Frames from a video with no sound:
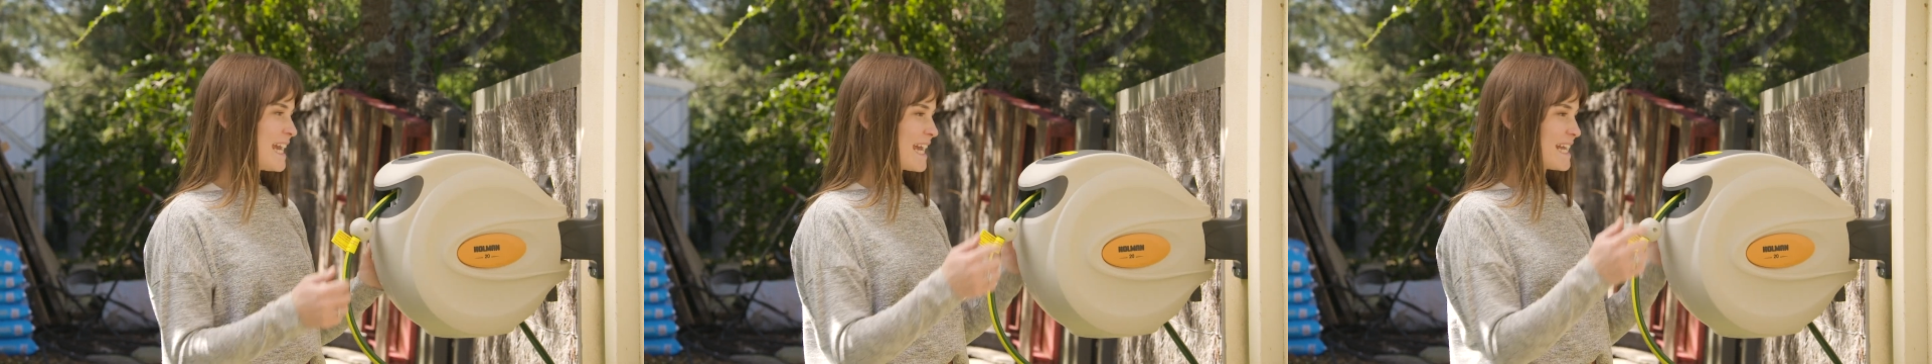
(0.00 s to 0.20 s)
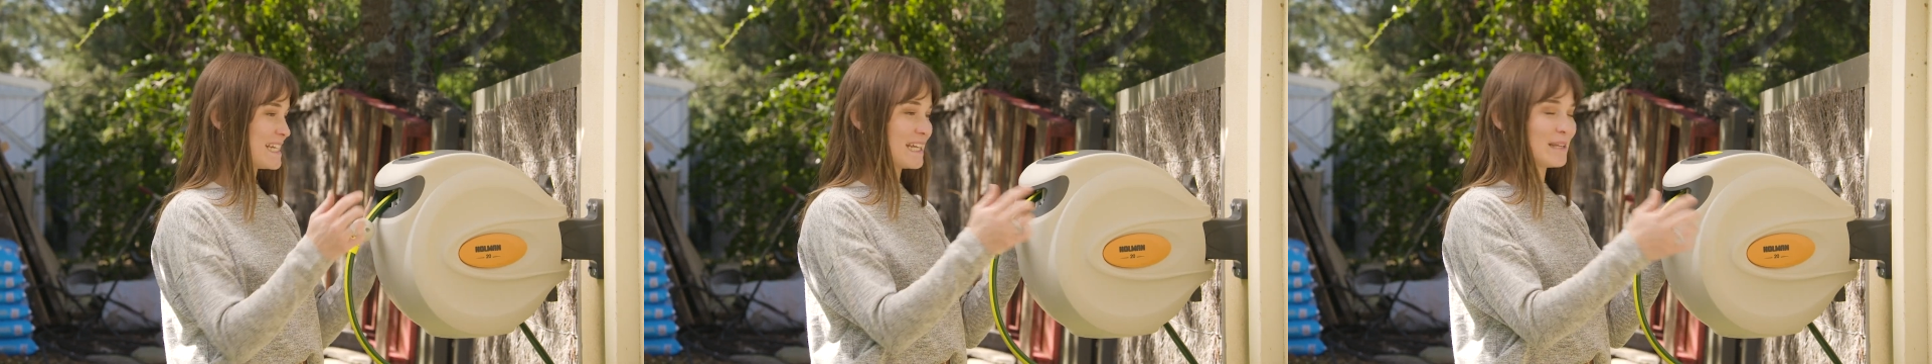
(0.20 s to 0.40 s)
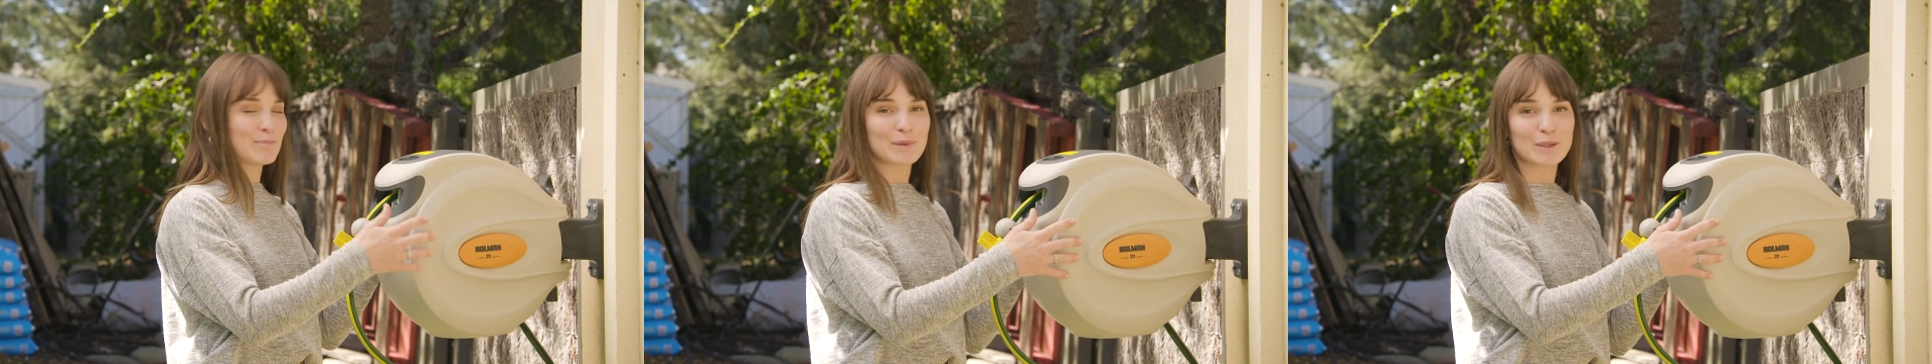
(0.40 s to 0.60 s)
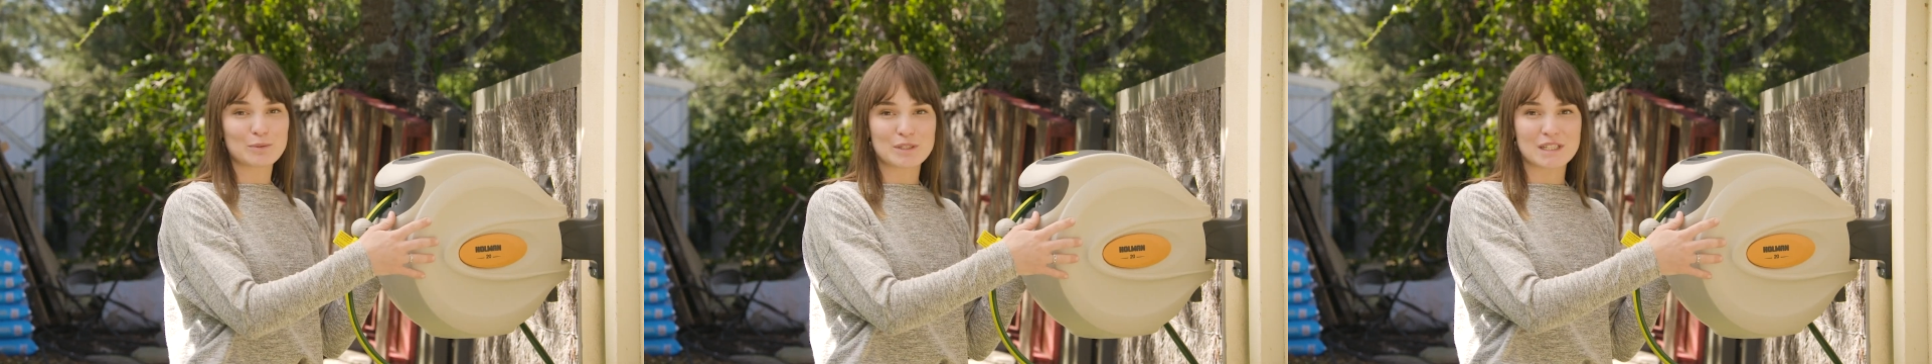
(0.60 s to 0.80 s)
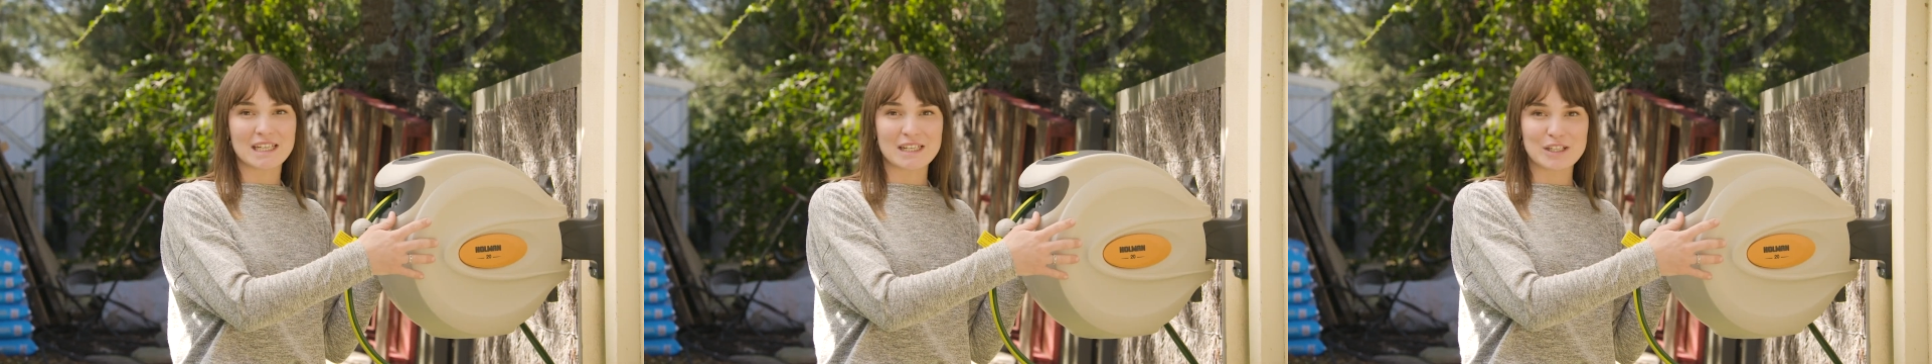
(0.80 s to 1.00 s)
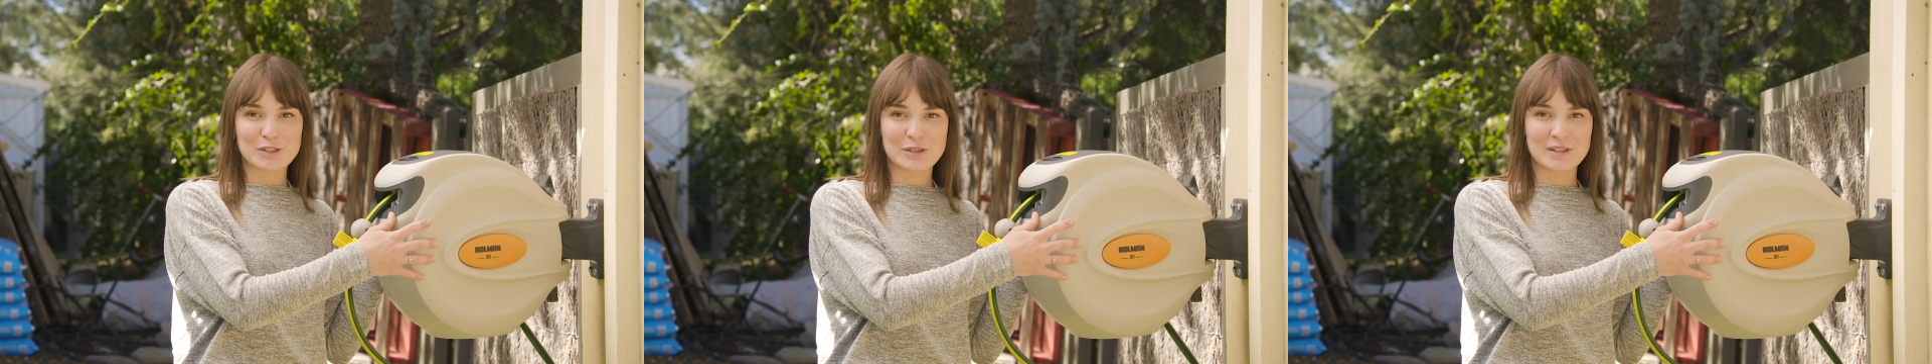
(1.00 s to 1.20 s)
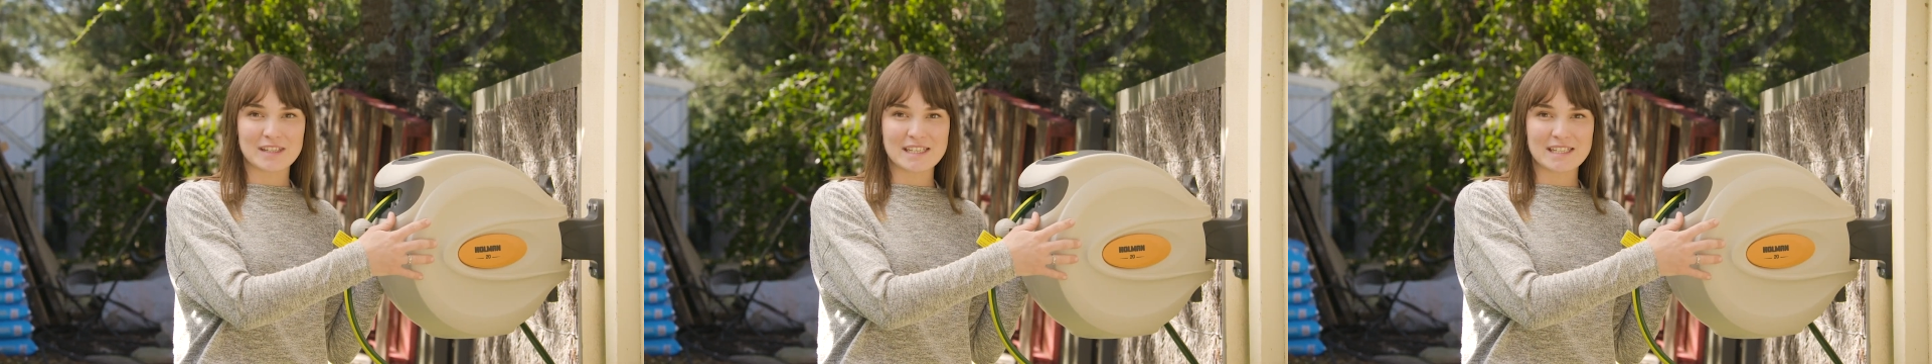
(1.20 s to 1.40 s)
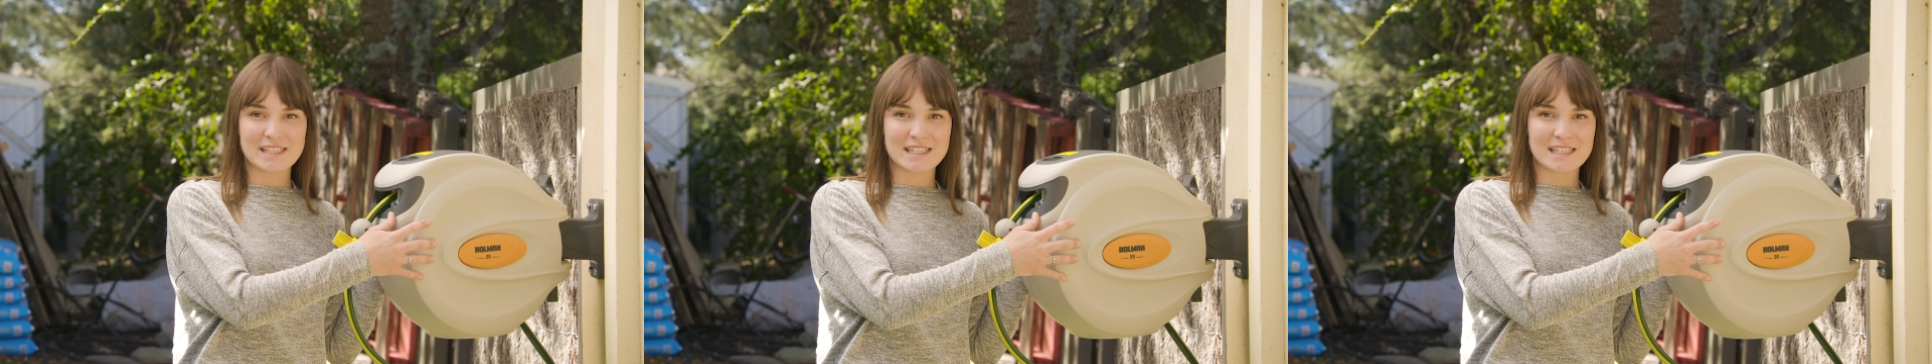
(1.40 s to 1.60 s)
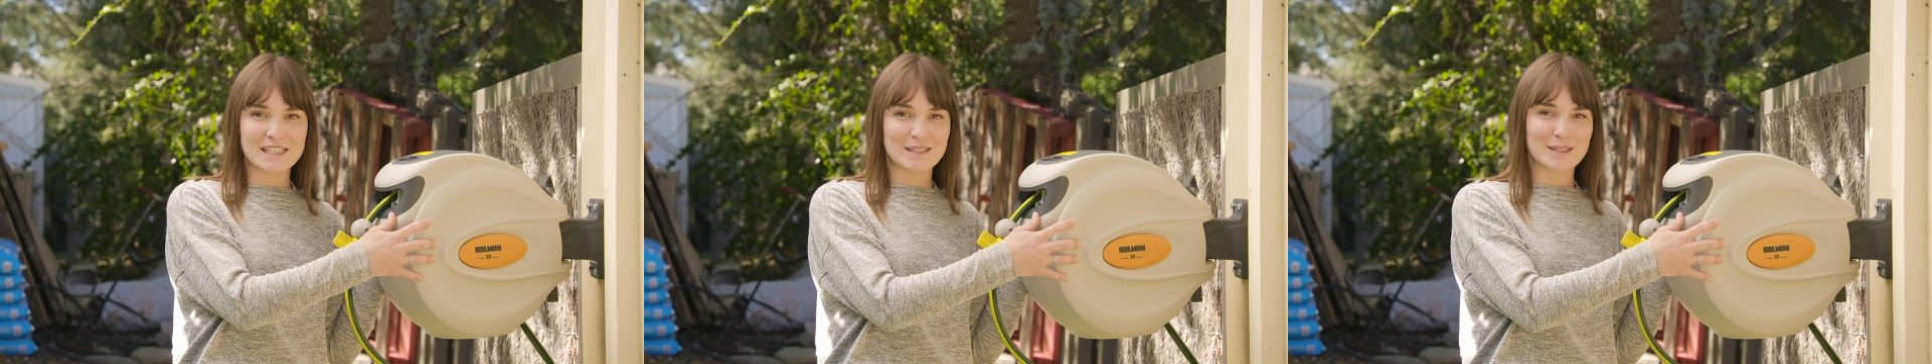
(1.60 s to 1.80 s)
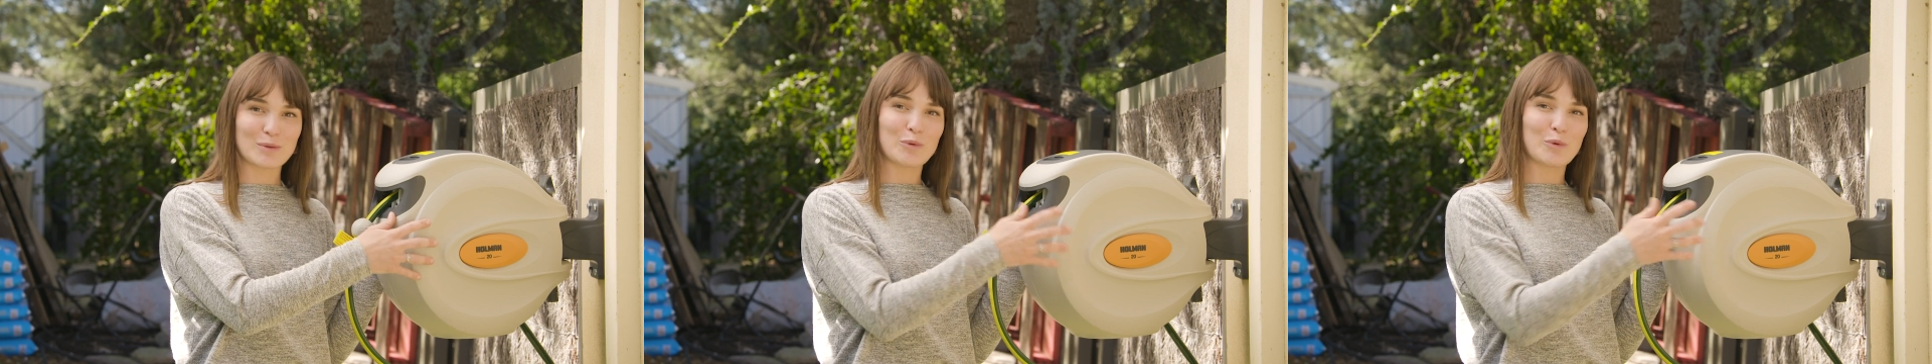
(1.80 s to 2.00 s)
And inbuilt into this
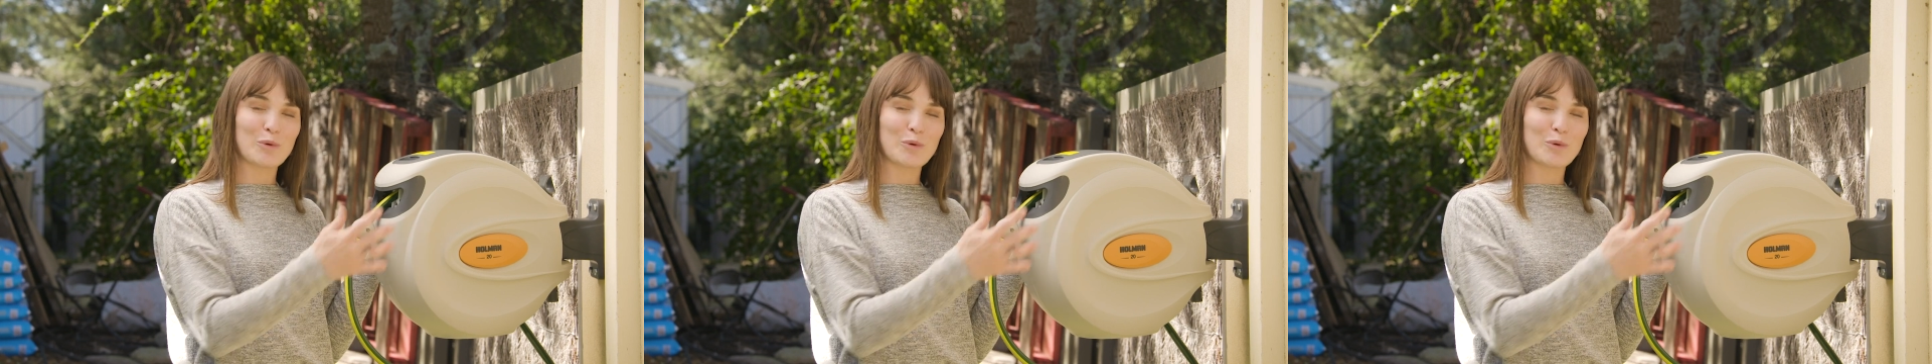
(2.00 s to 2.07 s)
is an